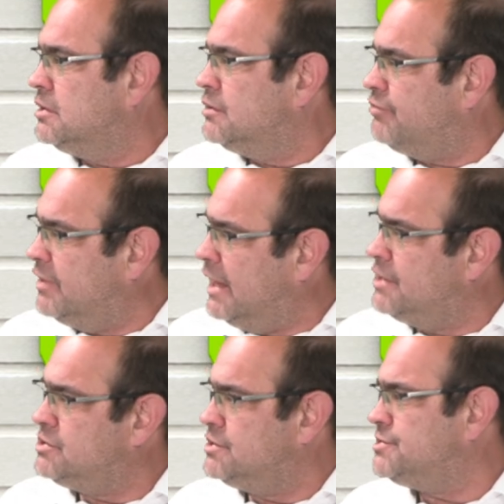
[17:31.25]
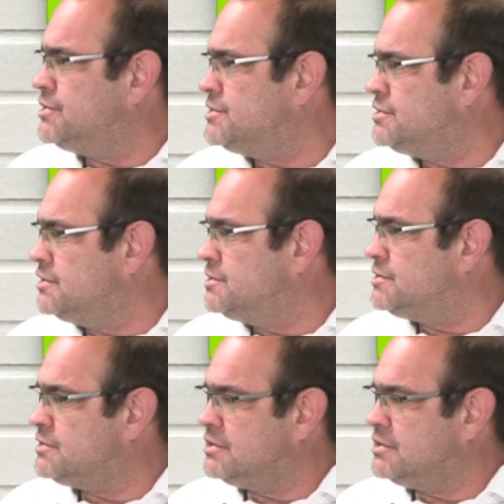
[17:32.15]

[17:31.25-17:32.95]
financial assistance,